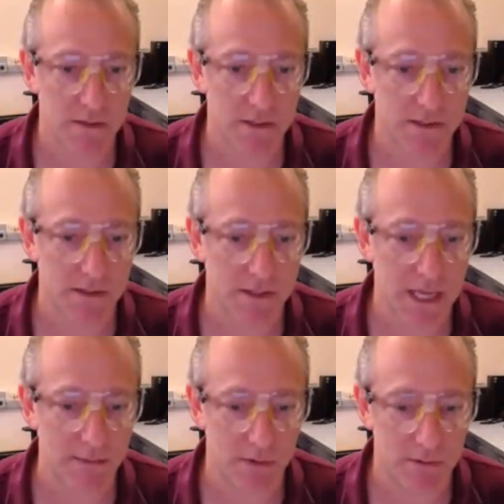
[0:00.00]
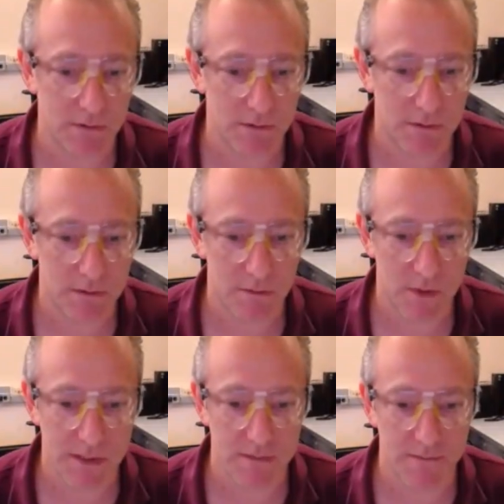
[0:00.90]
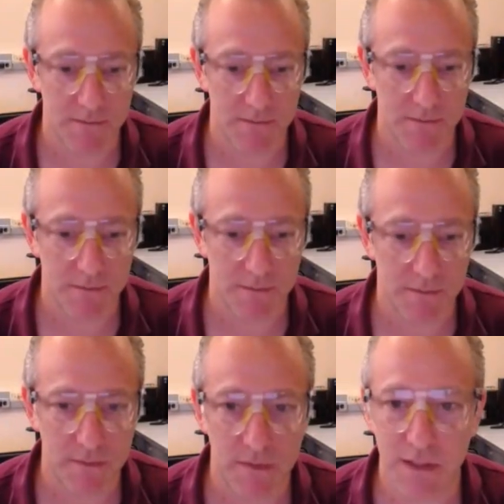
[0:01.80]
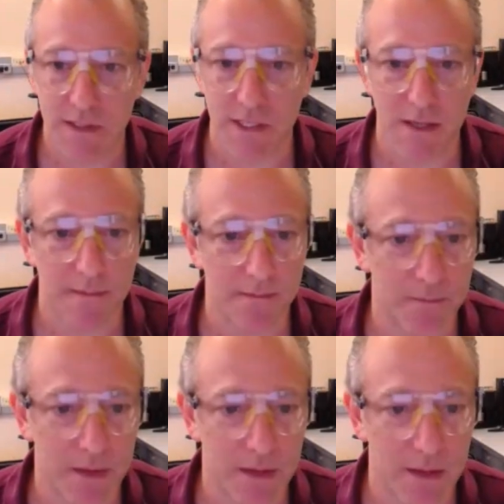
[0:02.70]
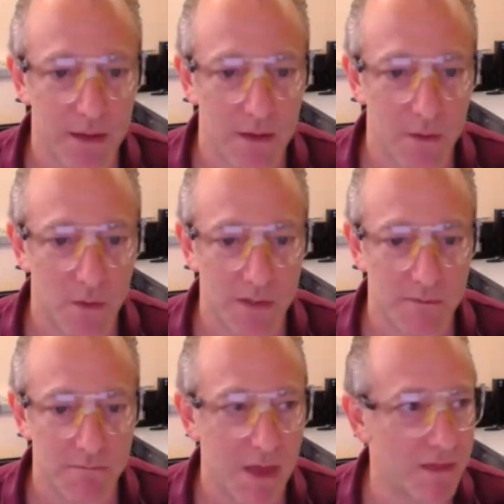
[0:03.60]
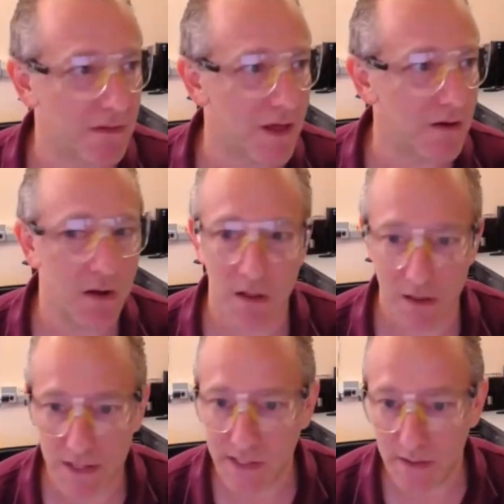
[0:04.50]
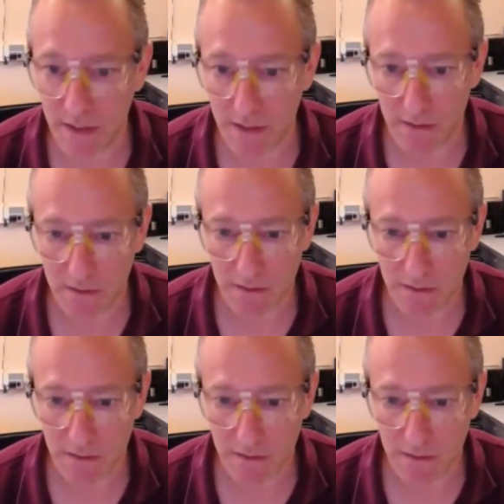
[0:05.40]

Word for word: the, the table, was it? Let's see. Was methyl alcohol edits on there?